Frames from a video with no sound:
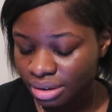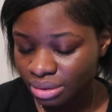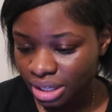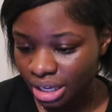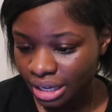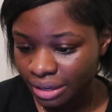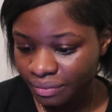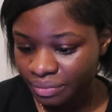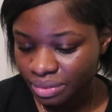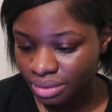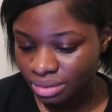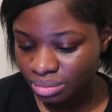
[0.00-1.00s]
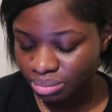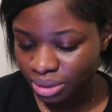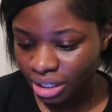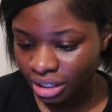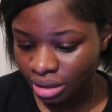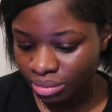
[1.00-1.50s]
Okay,
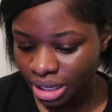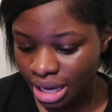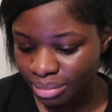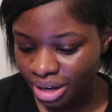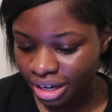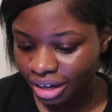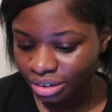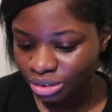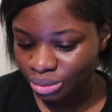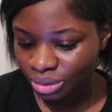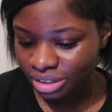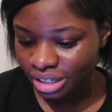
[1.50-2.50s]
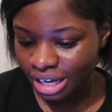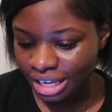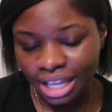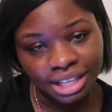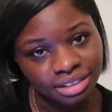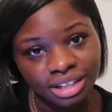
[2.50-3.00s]
Bianca, I'm gonna have my eye on you because I,
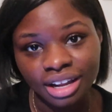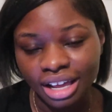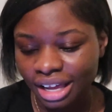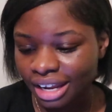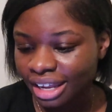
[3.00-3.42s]
I like a lot.